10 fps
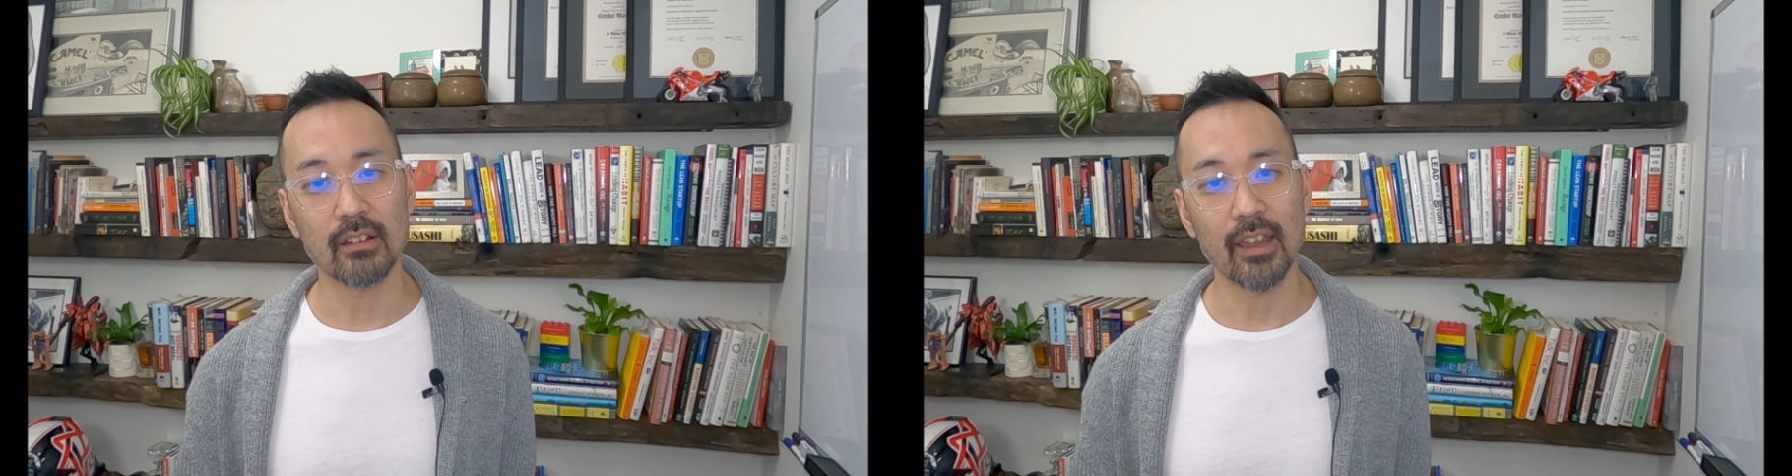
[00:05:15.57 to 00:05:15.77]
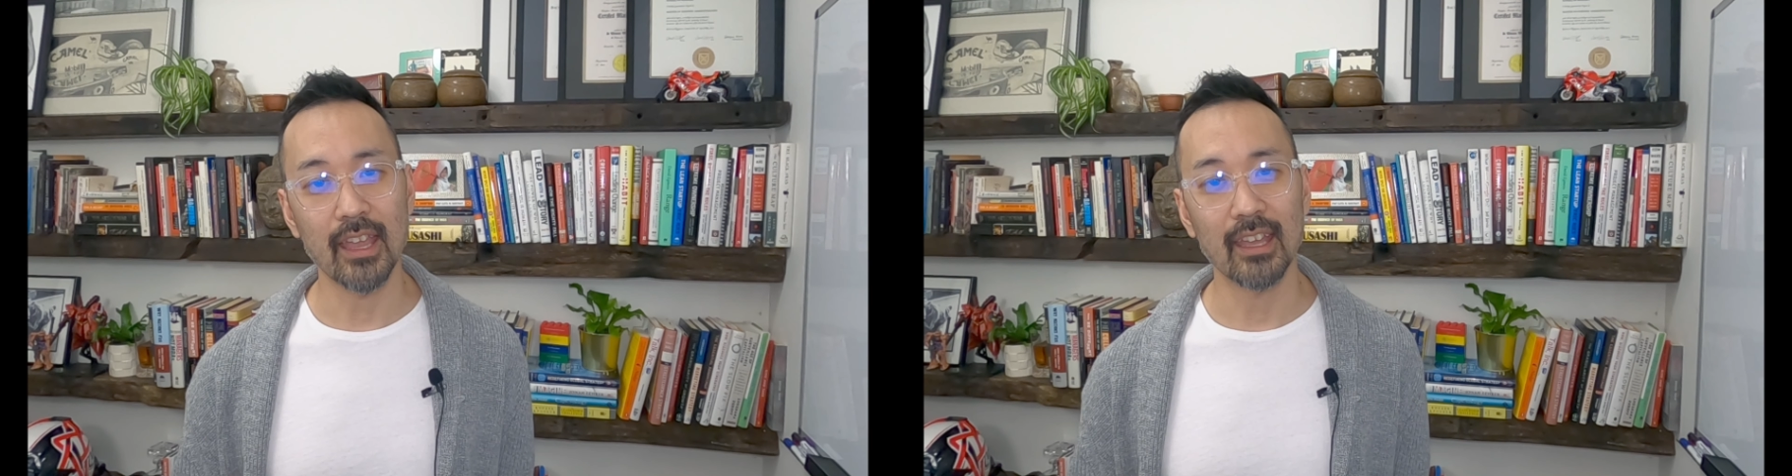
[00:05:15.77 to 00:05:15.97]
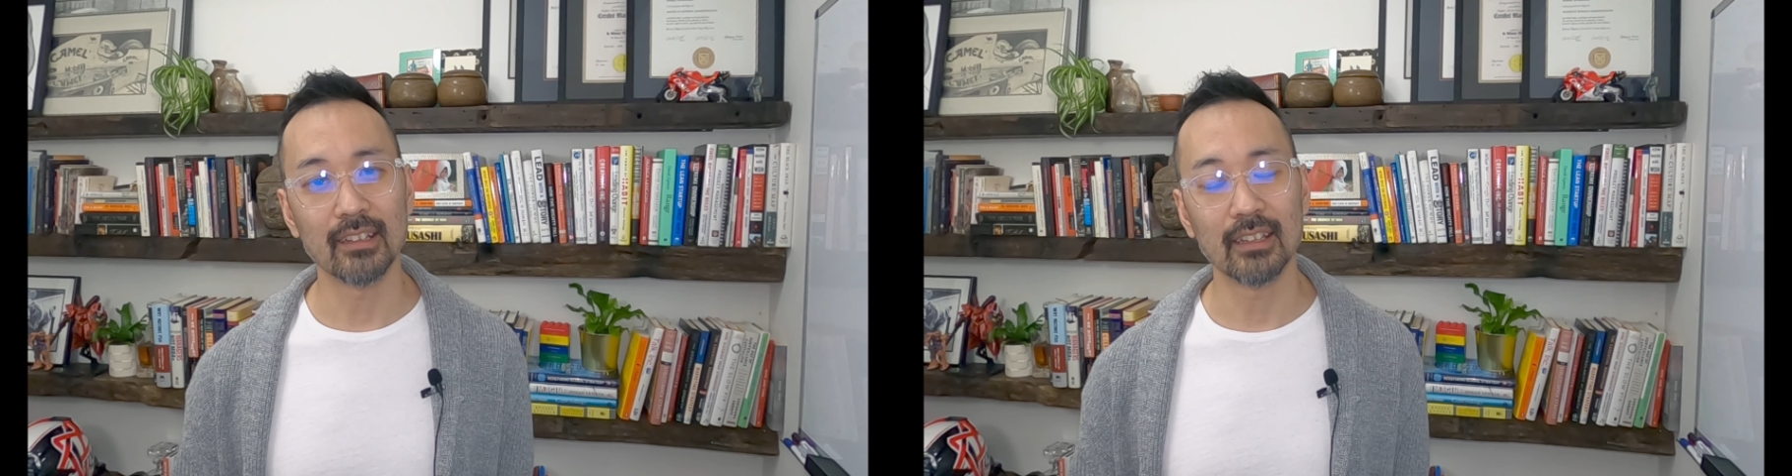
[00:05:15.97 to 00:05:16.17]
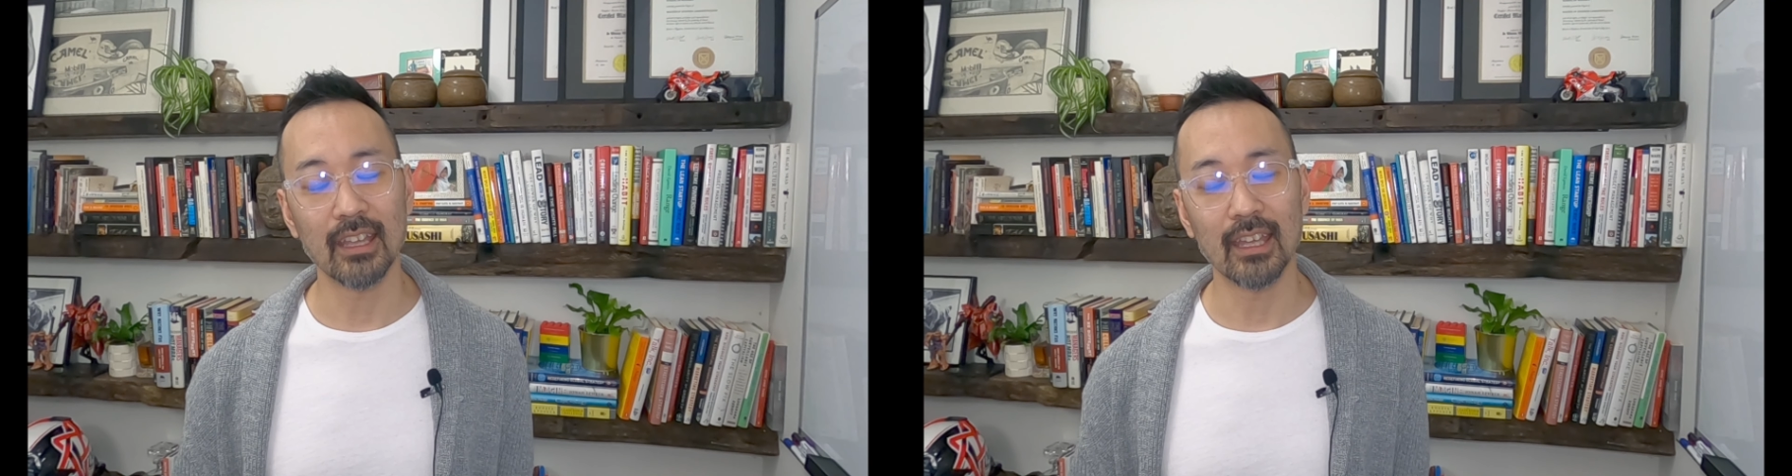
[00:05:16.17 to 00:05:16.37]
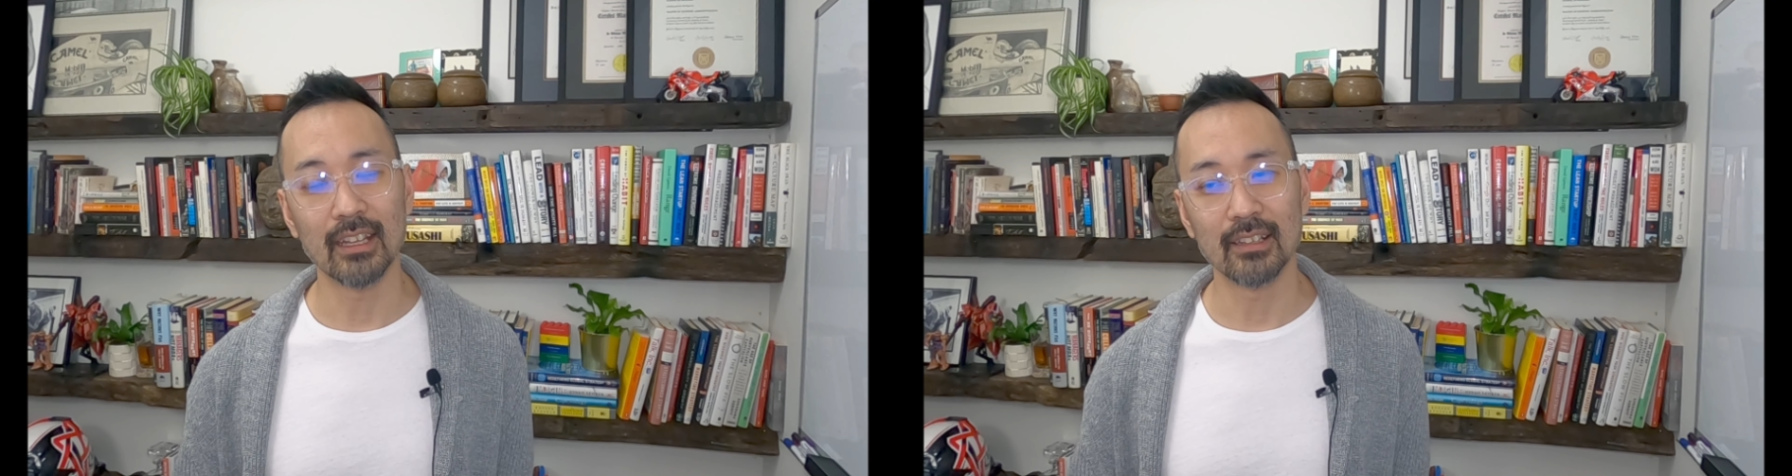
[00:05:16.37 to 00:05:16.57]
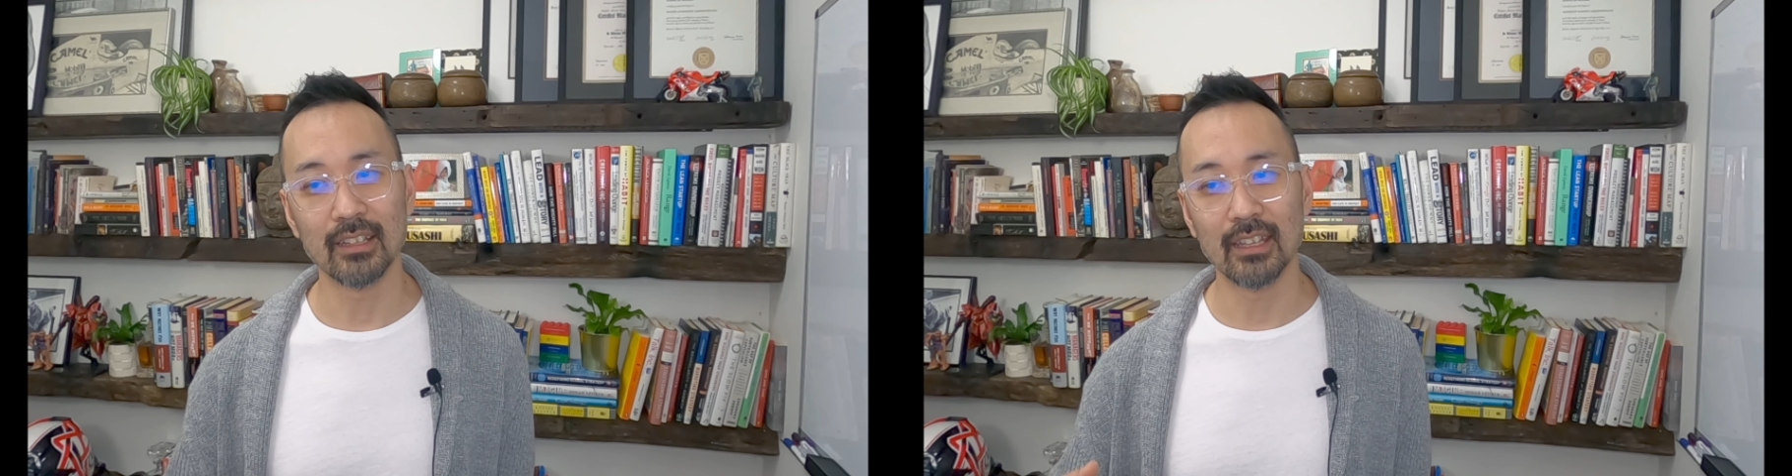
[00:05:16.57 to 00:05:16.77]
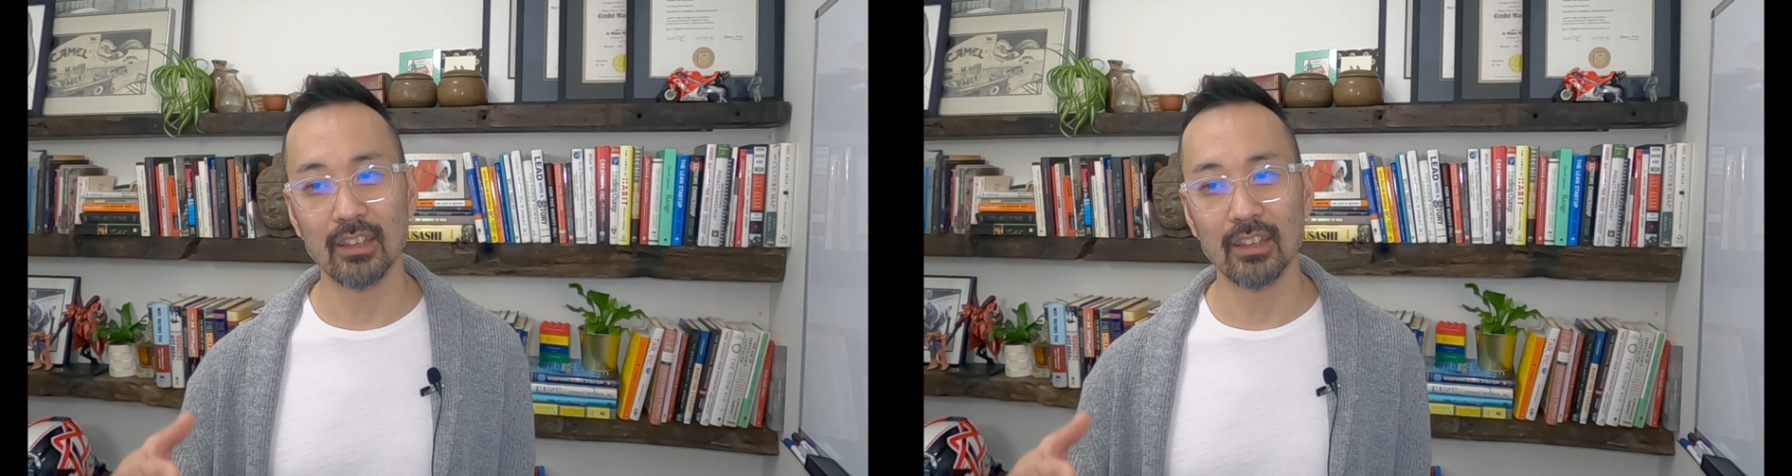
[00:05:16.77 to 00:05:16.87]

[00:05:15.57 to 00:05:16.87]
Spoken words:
our hand and